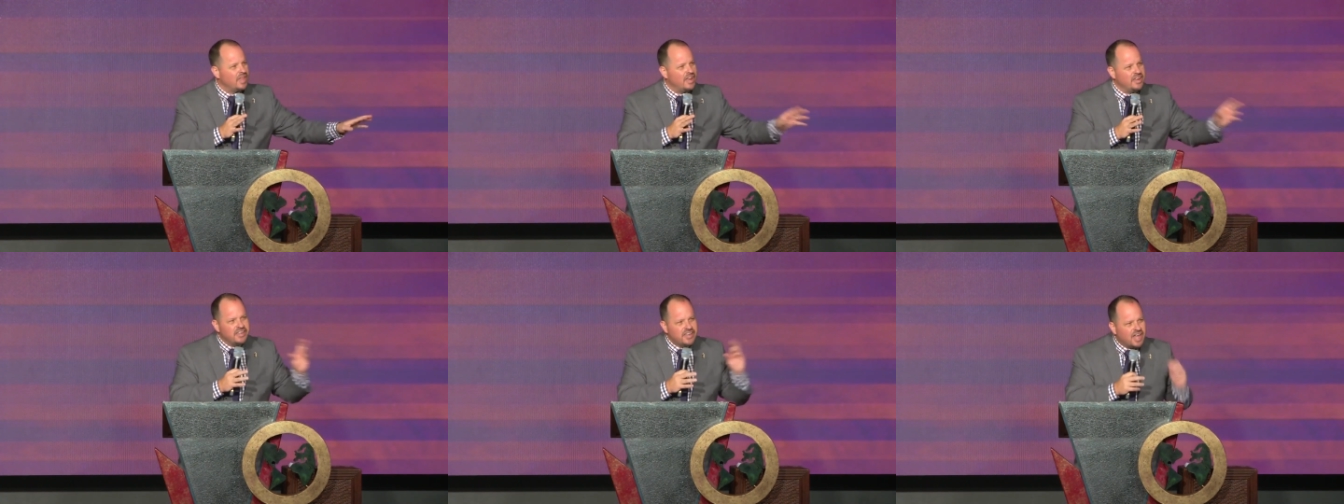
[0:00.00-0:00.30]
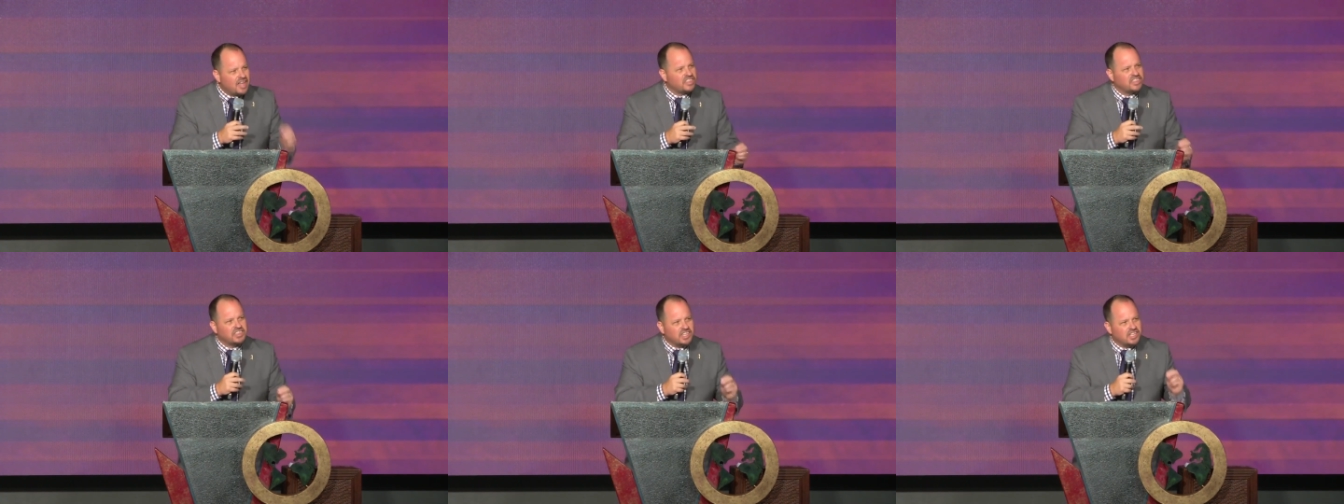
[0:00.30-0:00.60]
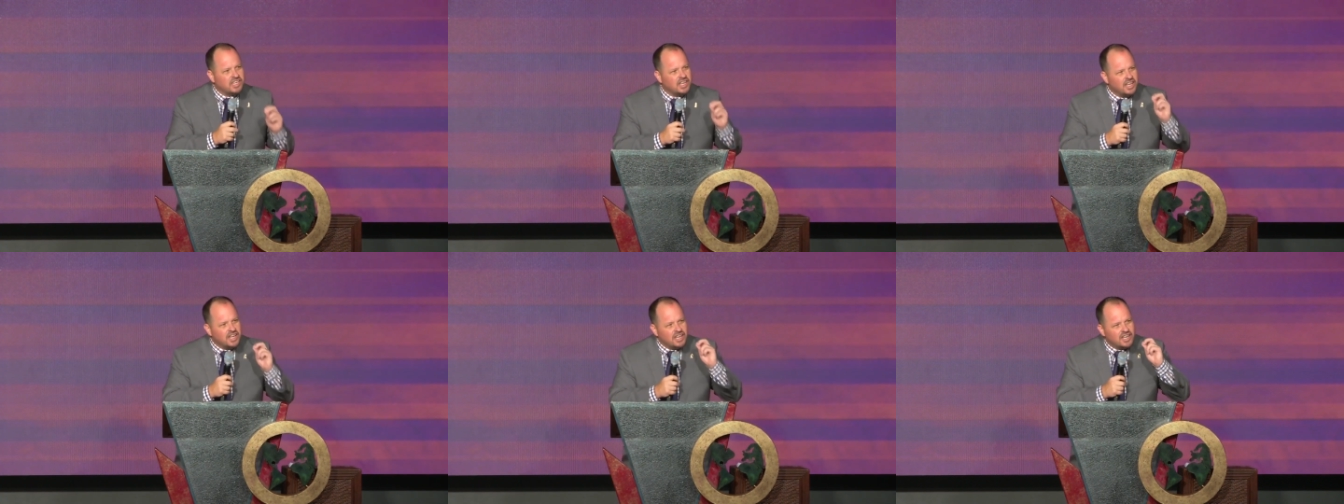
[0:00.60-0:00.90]
and
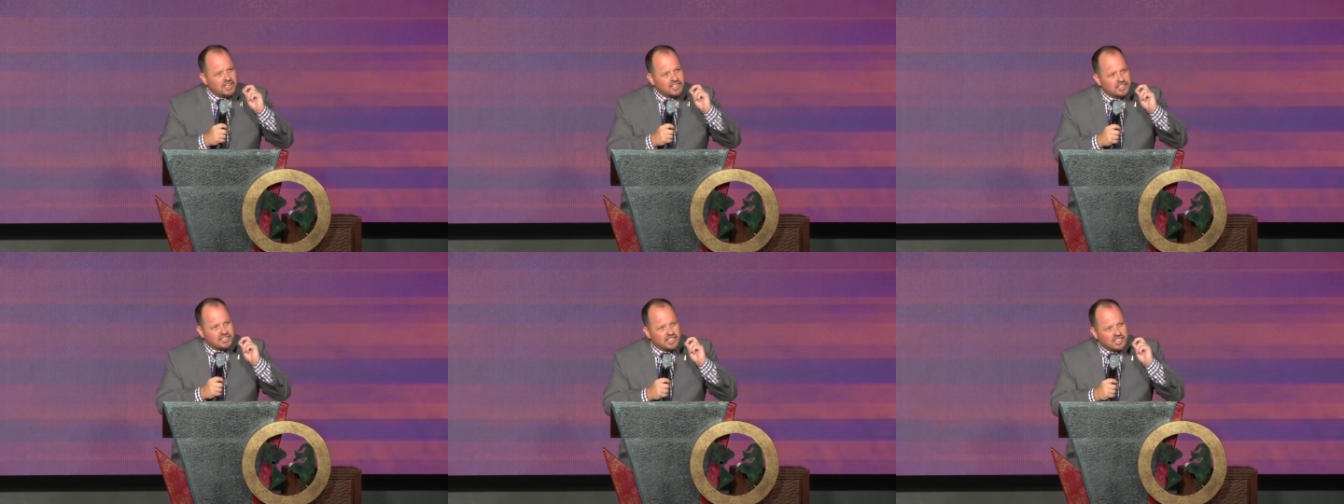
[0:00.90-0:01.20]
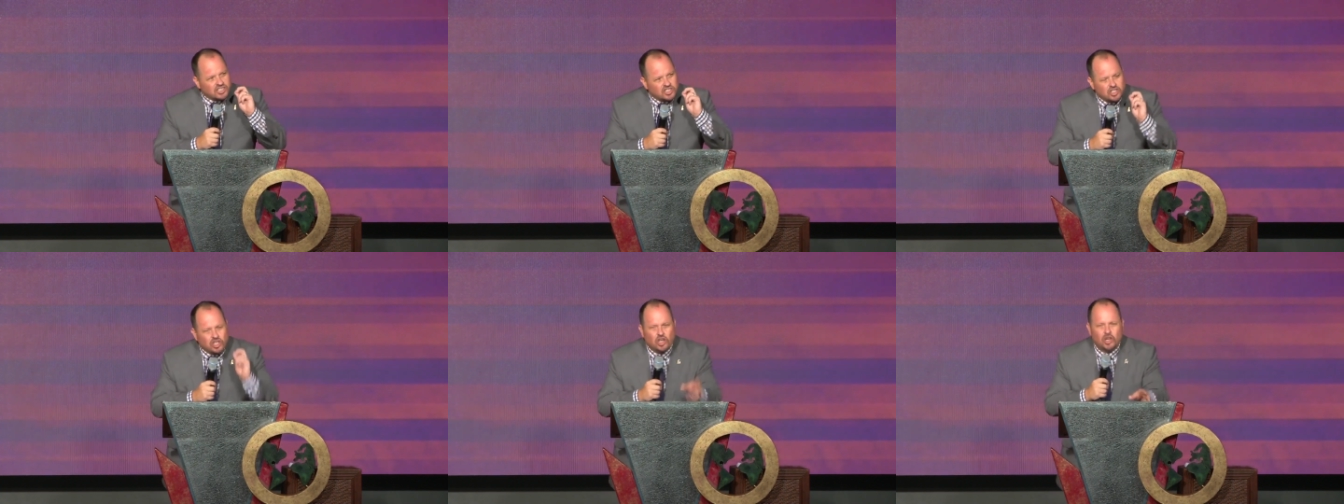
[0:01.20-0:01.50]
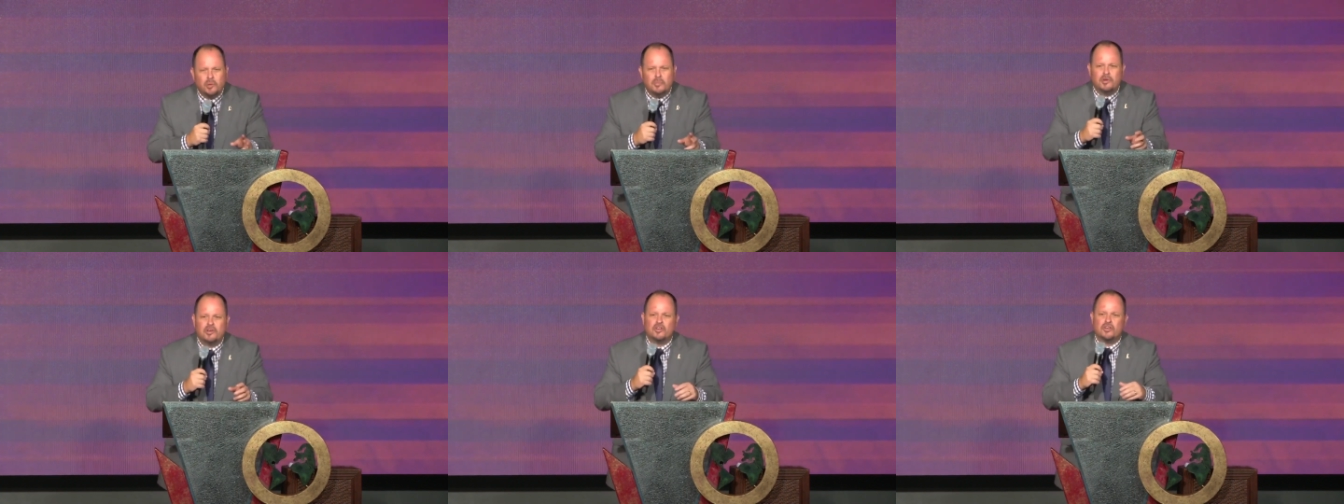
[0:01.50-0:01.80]
nothing
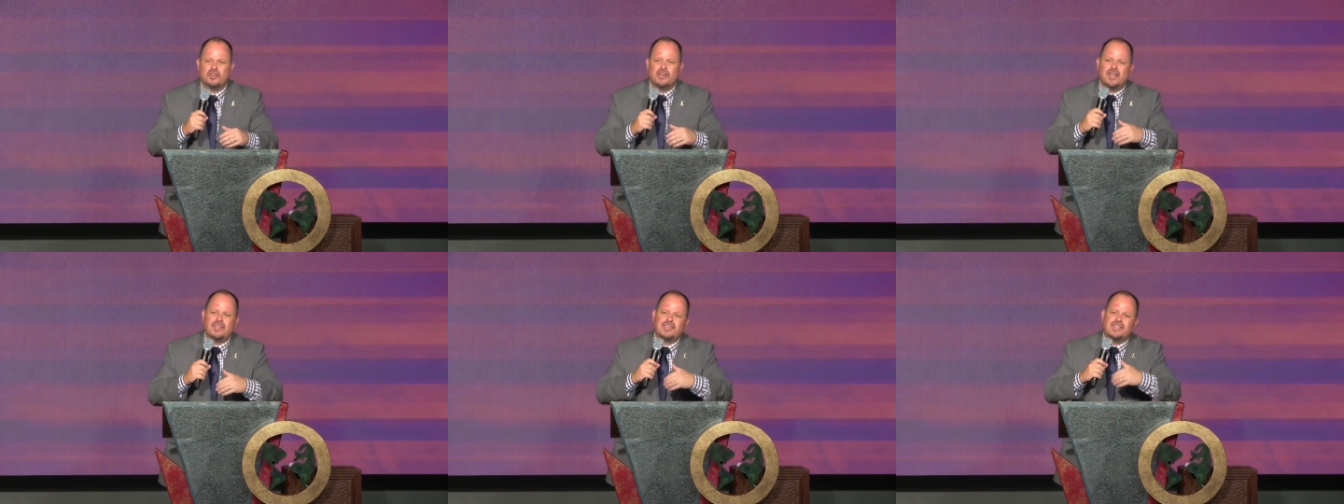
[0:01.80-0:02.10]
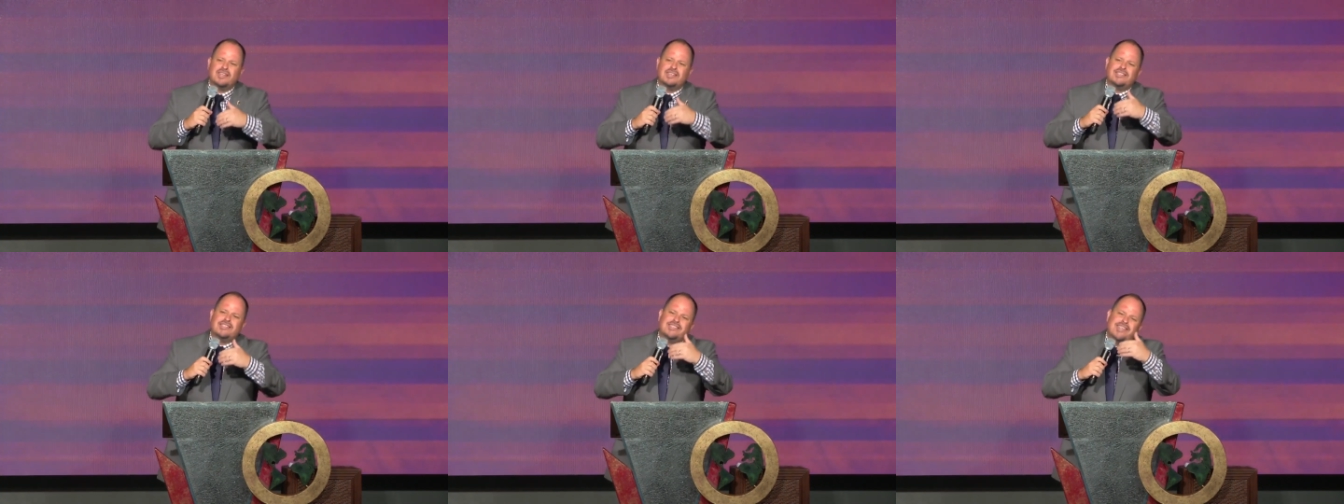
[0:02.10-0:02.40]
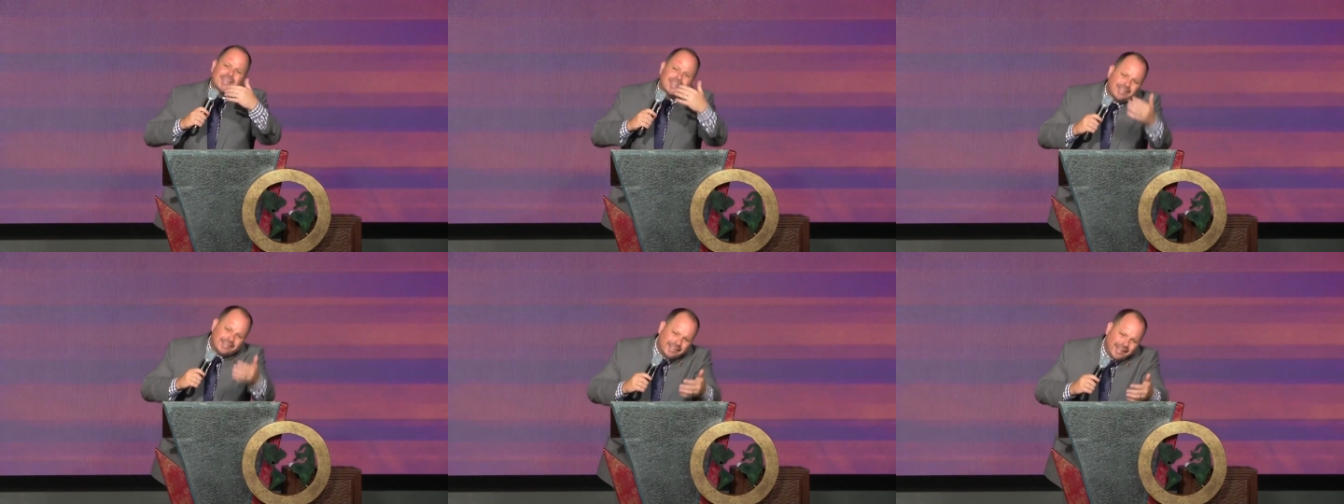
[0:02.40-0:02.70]
determined or nothing
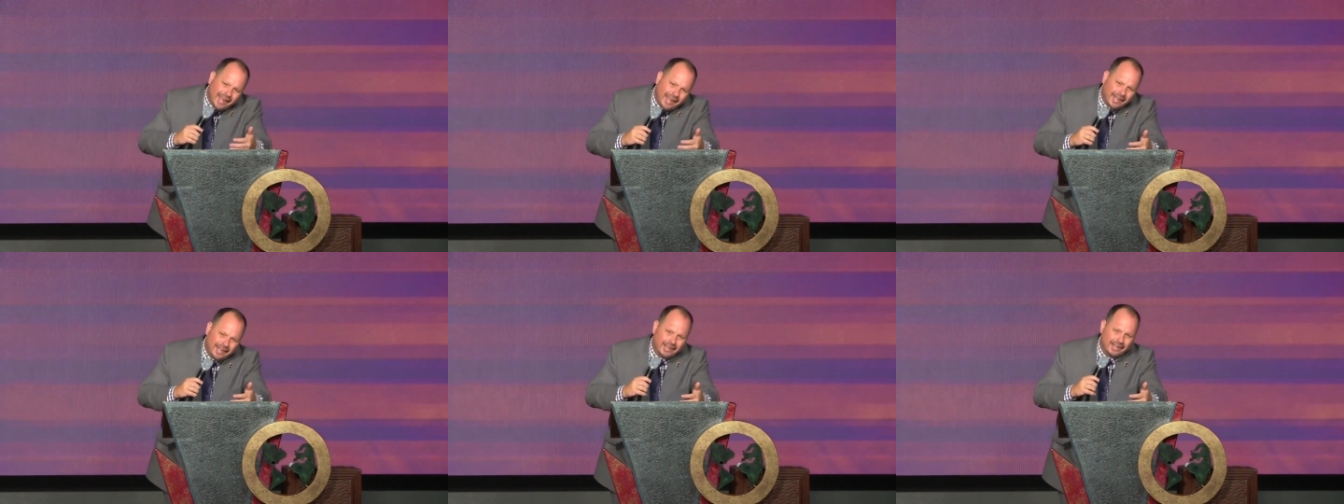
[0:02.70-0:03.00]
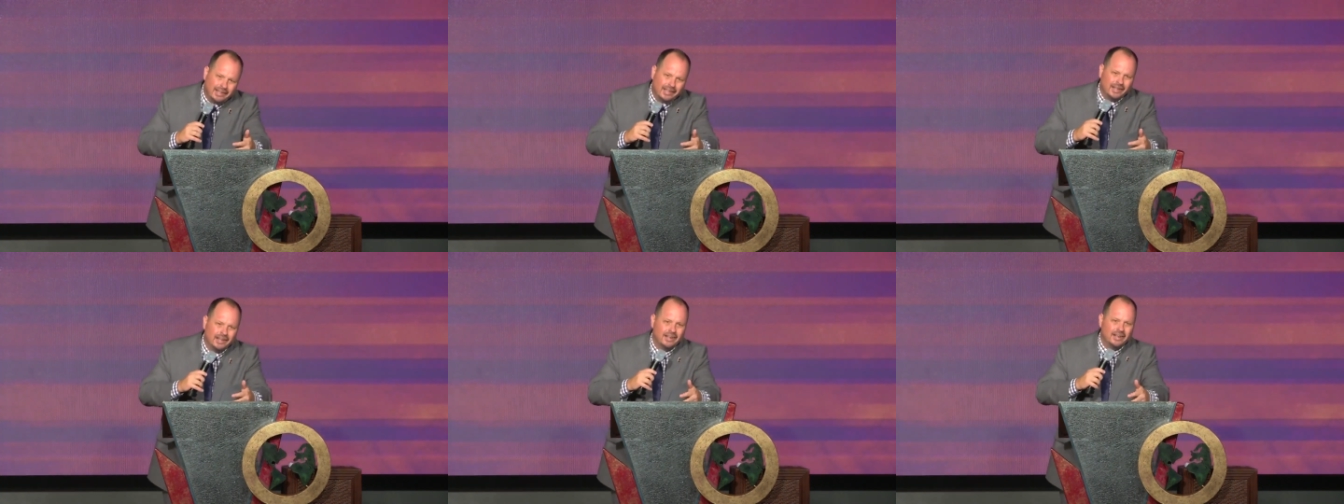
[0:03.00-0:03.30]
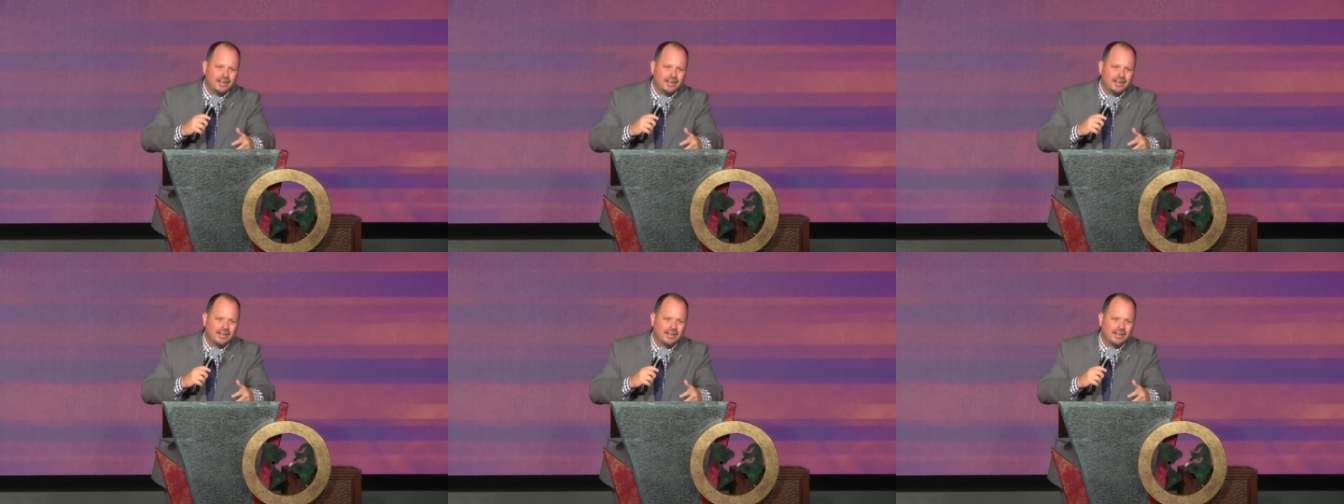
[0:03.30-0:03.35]
dictated